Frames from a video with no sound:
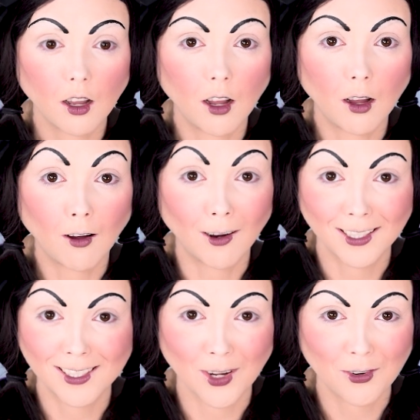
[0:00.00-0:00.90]
uh, on
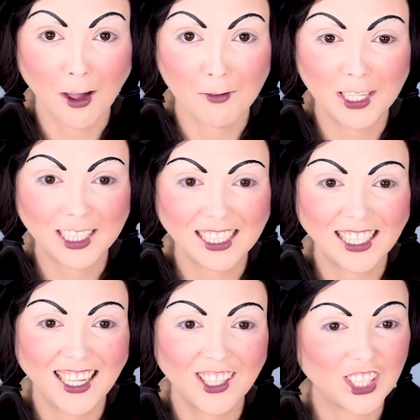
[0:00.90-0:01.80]
his own,
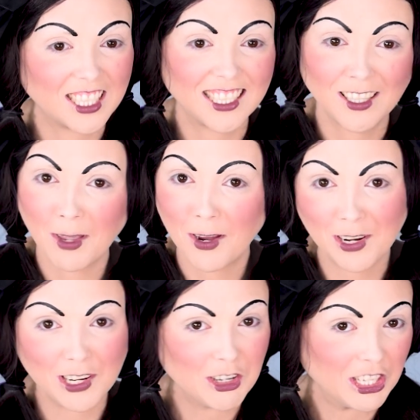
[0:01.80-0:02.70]
obviously, just in the bay
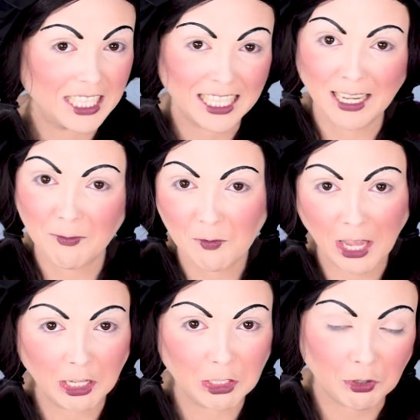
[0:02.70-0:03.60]
window, just see him
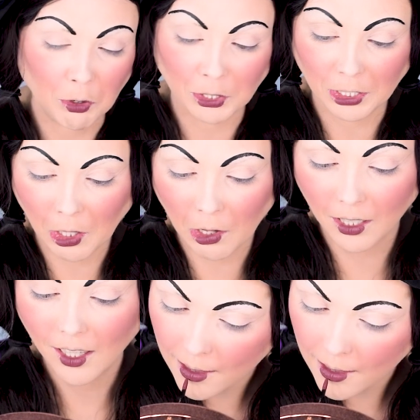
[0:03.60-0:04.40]
like strolling along.